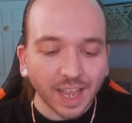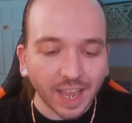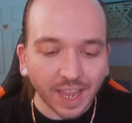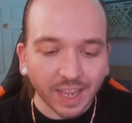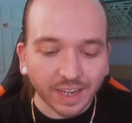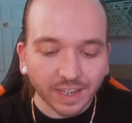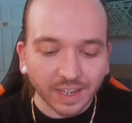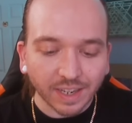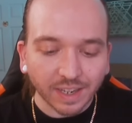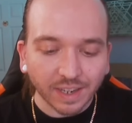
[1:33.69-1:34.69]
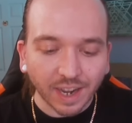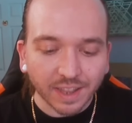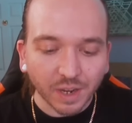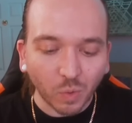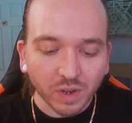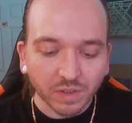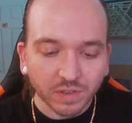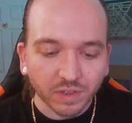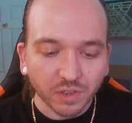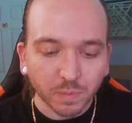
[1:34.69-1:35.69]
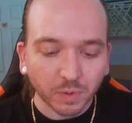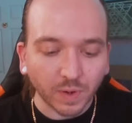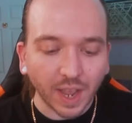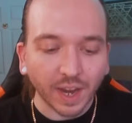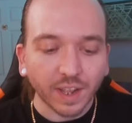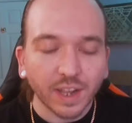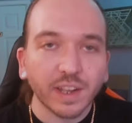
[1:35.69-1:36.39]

and I think wizards are super rad.